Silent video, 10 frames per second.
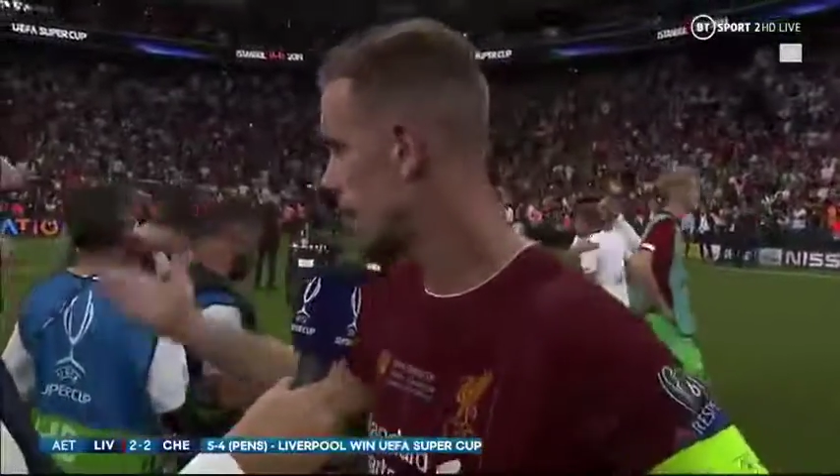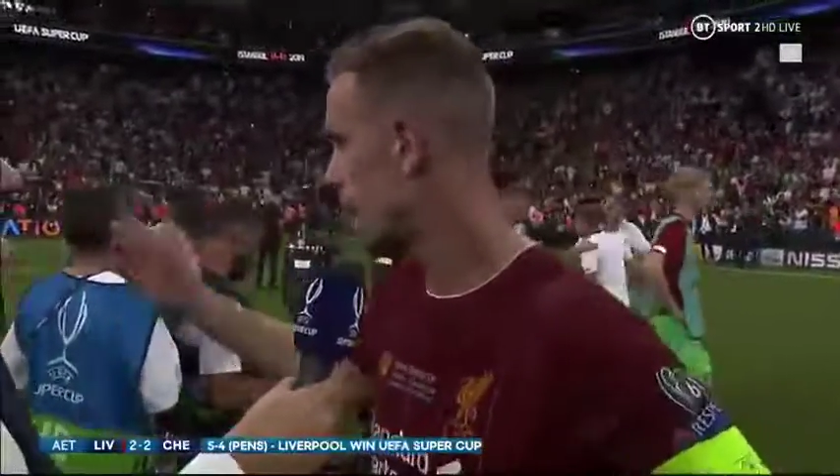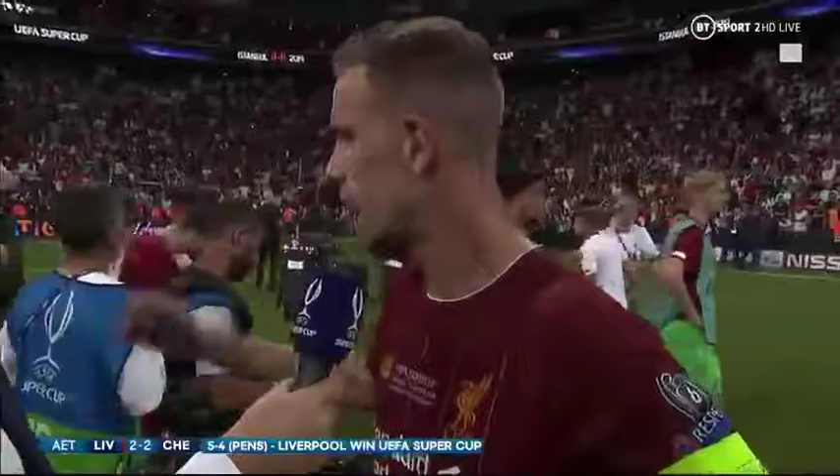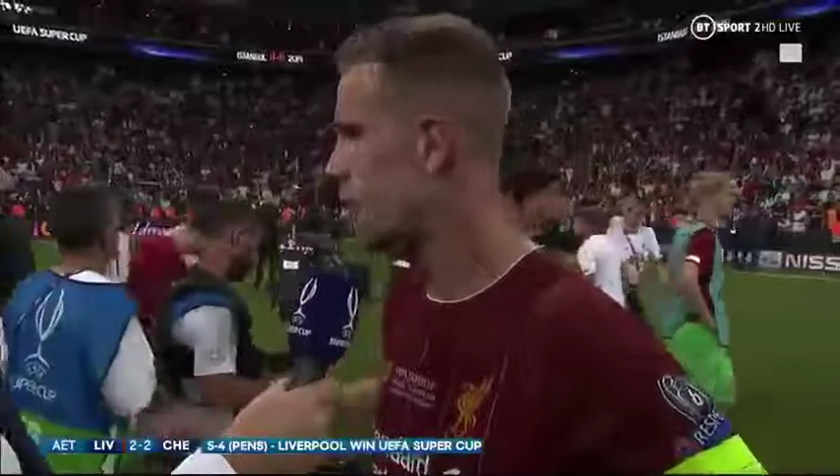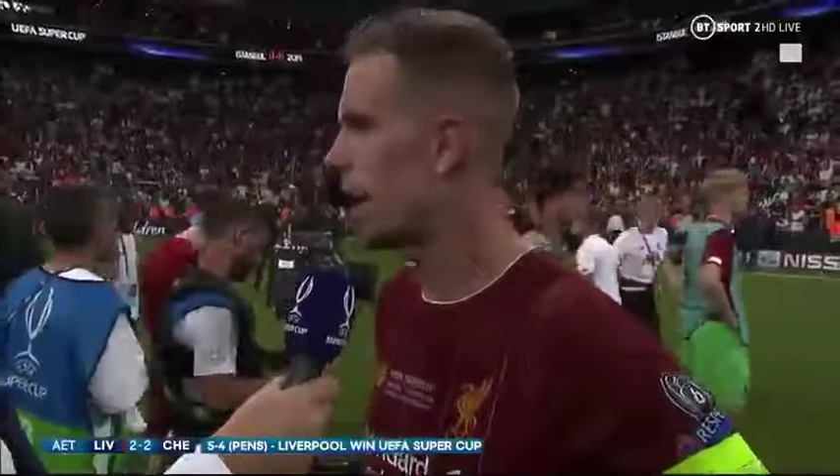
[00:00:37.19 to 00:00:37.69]

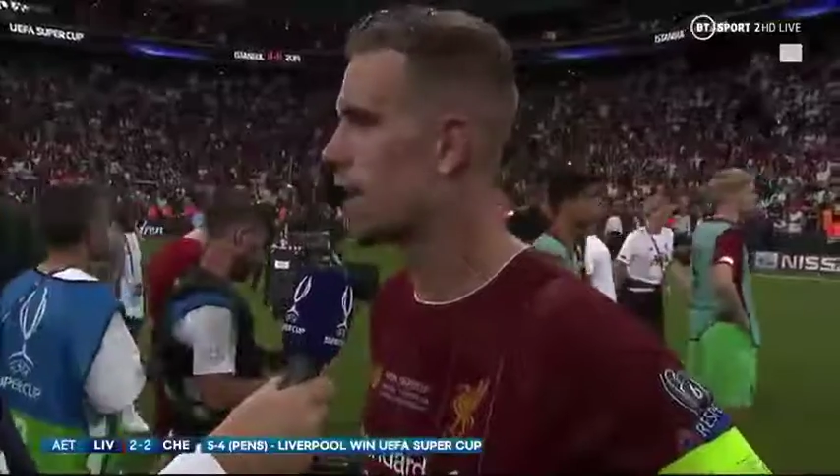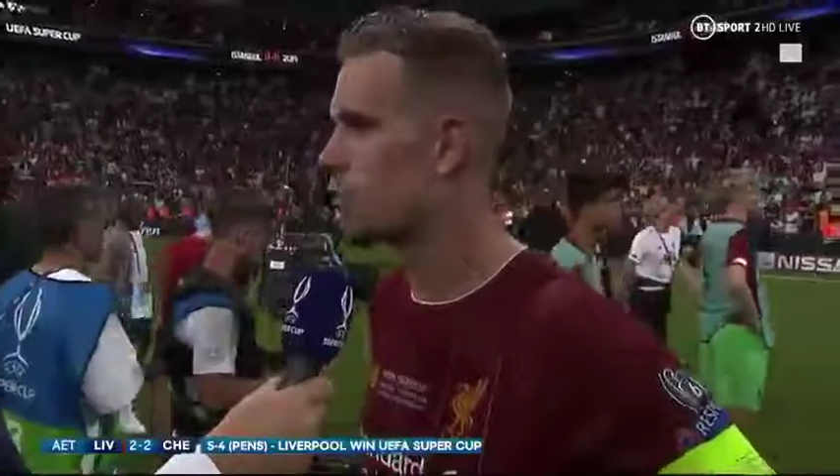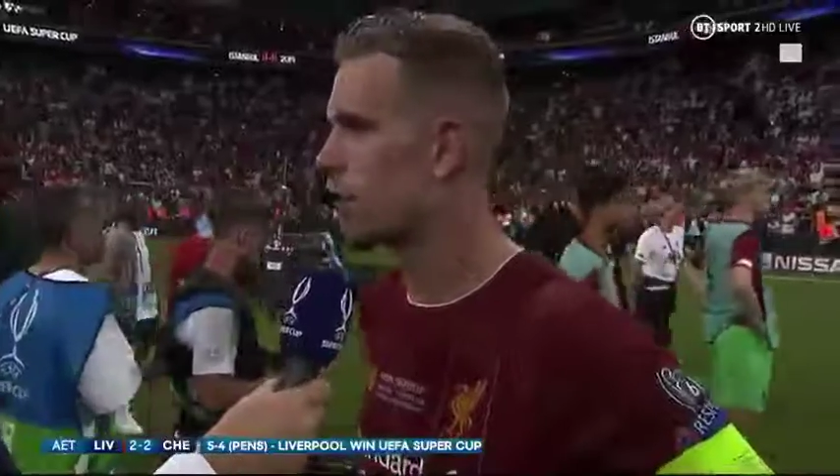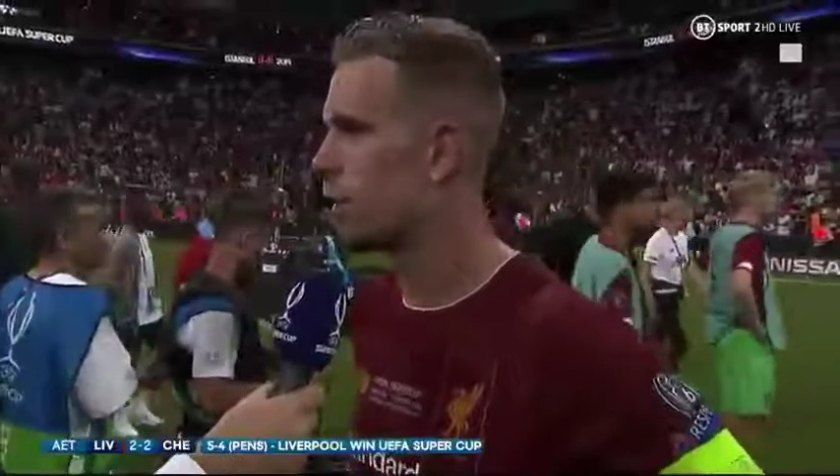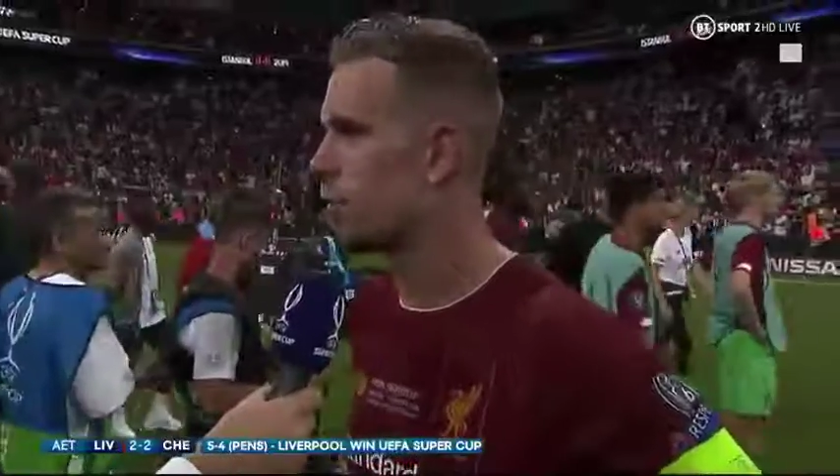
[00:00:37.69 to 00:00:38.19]
delighted for
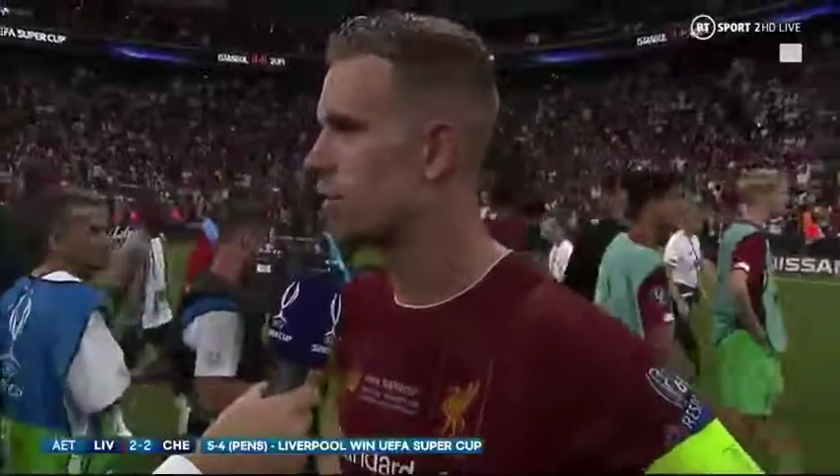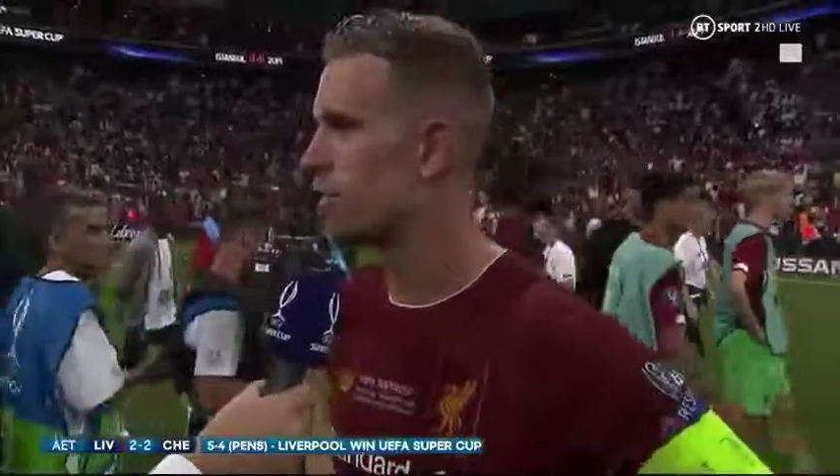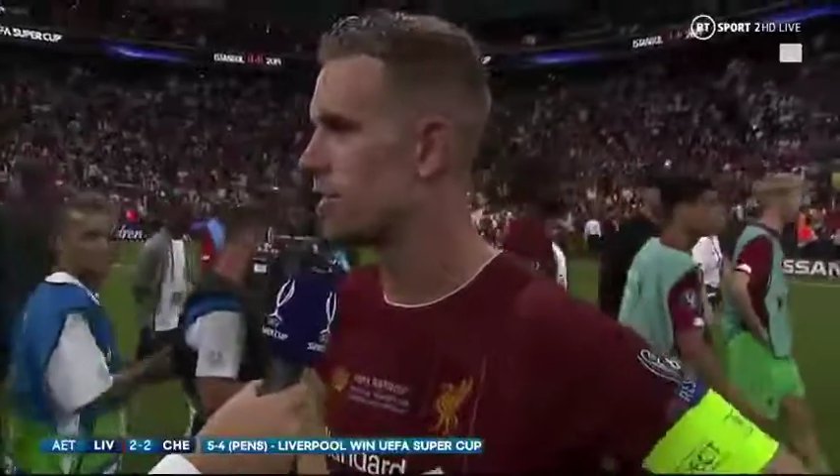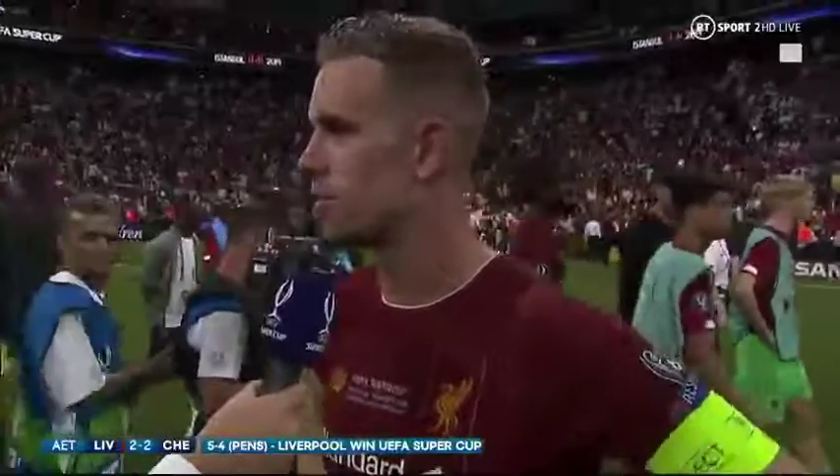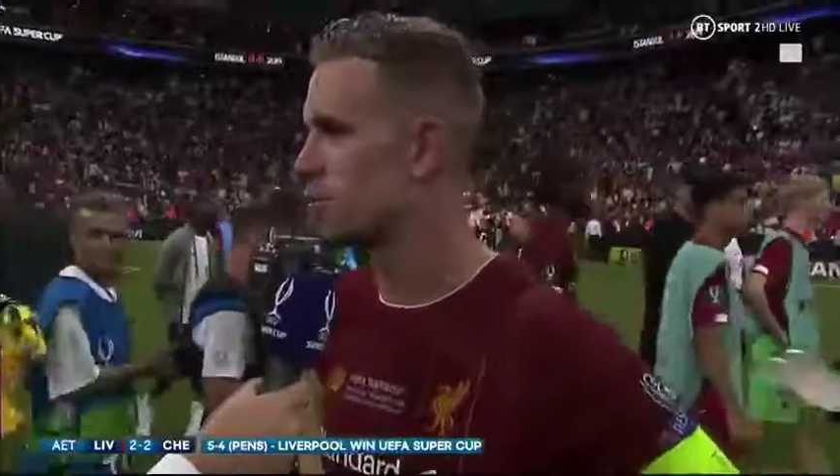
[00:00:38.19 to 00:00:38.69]
Adri, who's
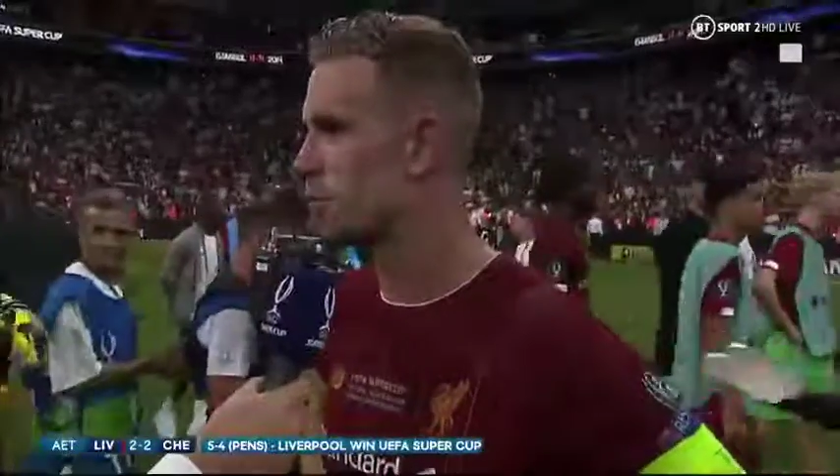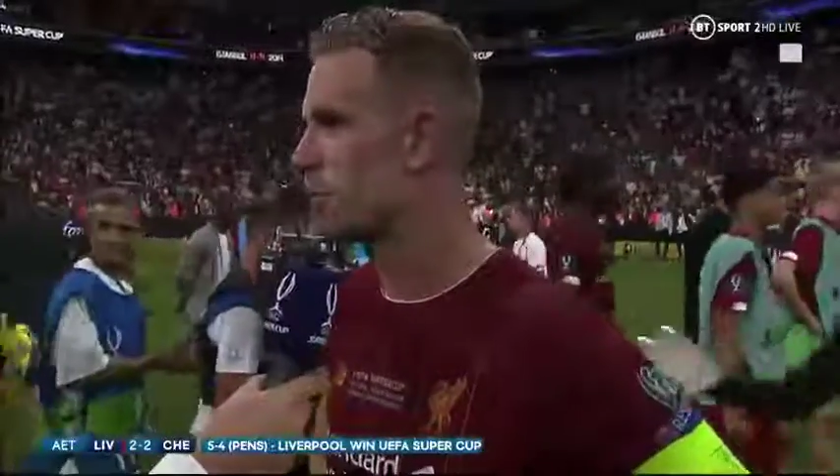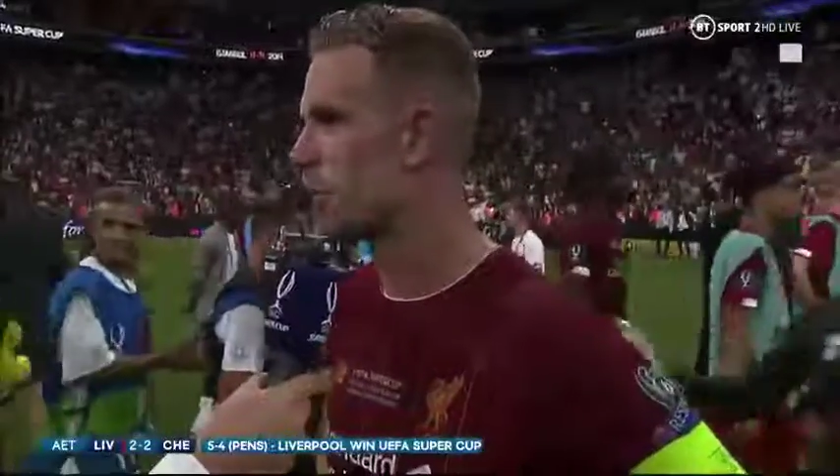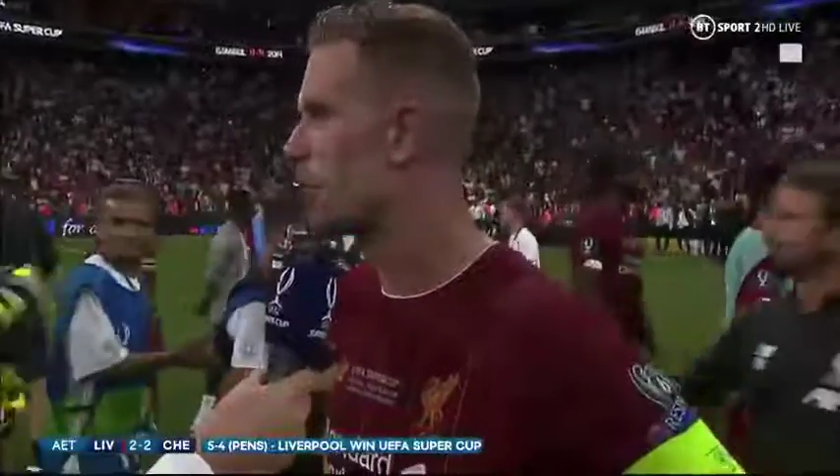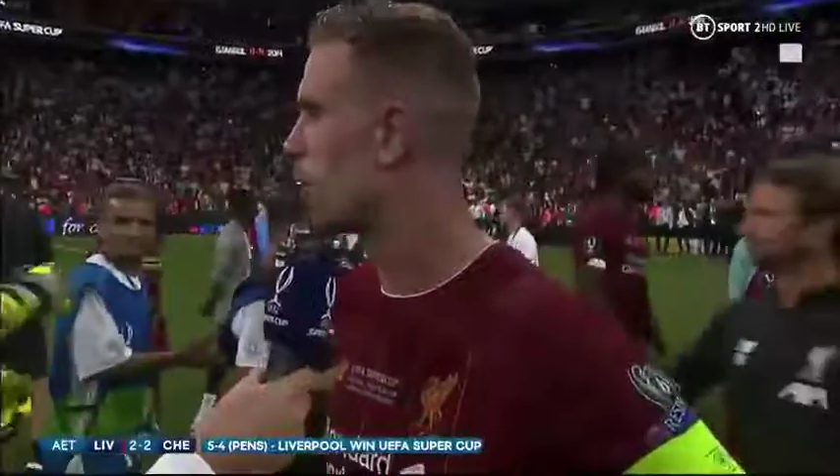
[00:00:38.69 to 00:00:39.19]
obviously just come to